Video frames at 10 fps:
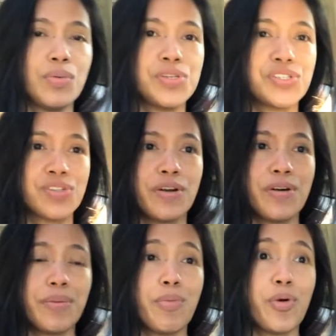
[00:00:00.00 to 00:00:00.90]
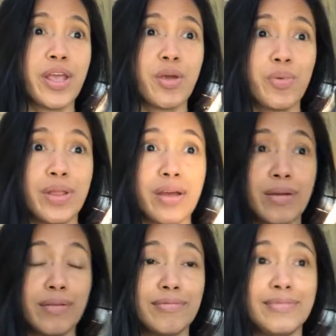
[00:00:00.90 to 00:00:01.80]
we start our morning with
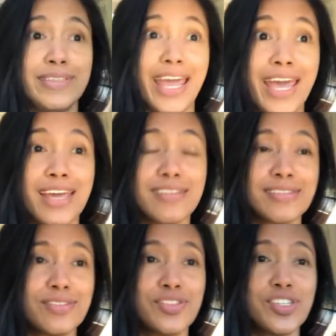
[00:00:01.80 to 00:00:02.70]
a dance,